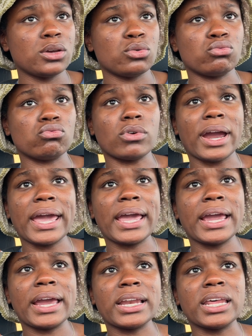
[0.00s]

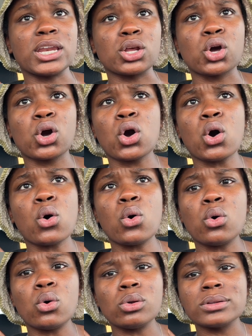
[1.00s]
rain and
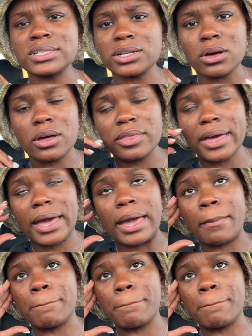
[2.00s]
cold and all that,